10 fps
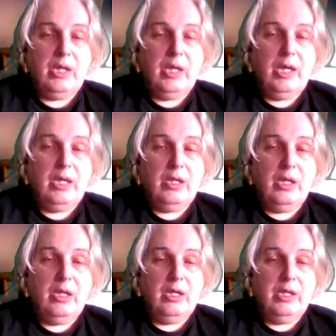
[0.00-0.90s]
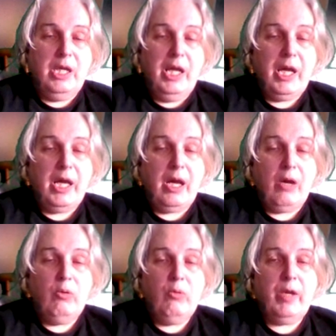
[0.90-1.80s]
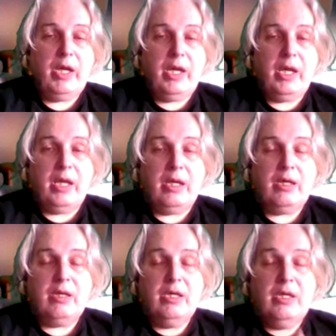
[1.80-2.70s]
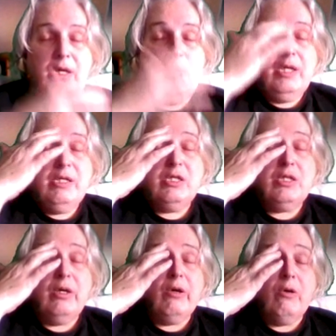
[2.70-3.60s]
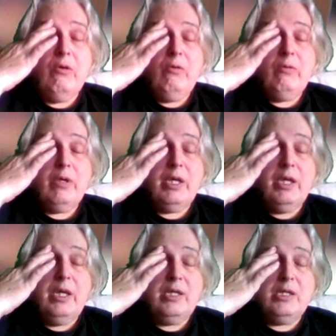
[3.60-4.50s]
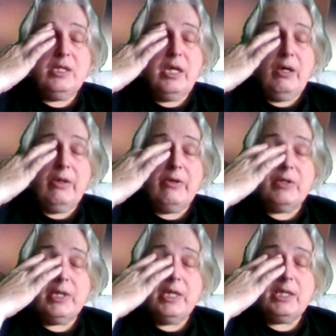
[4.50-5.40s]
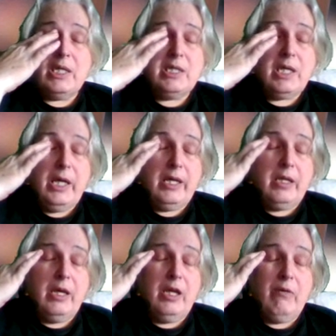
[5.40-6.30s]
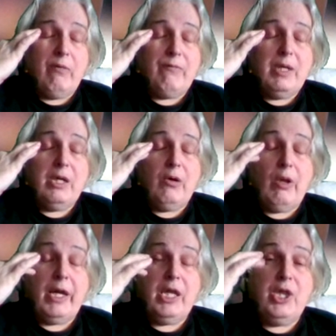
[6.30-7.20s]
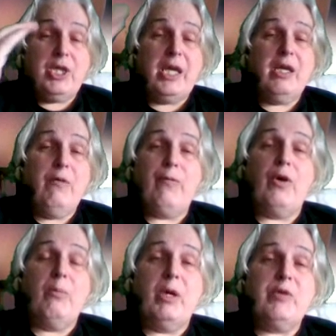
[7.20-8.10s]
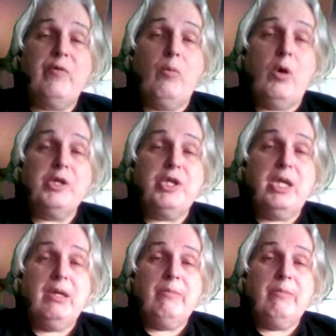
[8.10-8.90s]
and the yeah, hooray! So I need to say all those things I say at the end of a video, like thank you very much for watching.